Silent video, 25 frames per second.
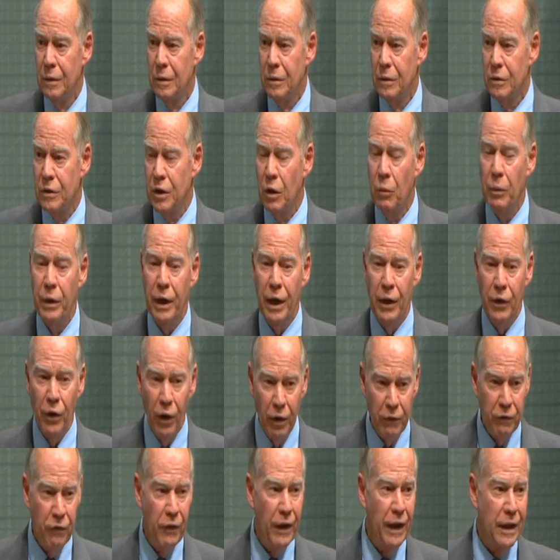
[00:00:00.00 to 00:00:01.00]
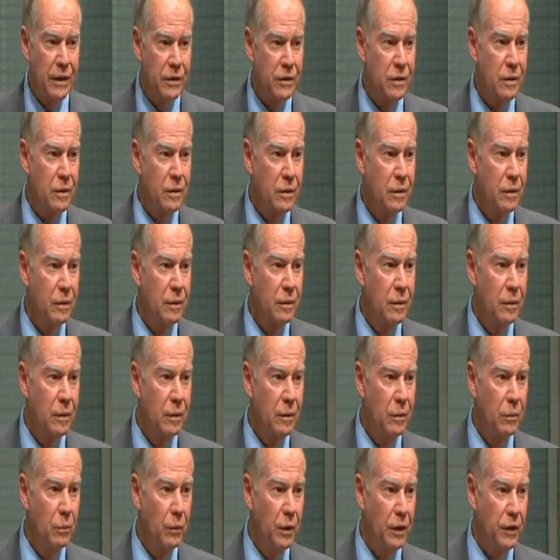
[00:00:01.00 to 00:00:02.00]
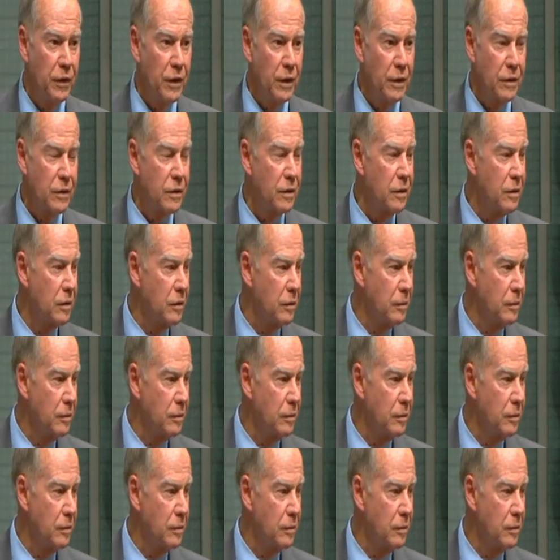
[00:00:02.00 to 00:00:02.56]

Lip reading: so we are not faced with this.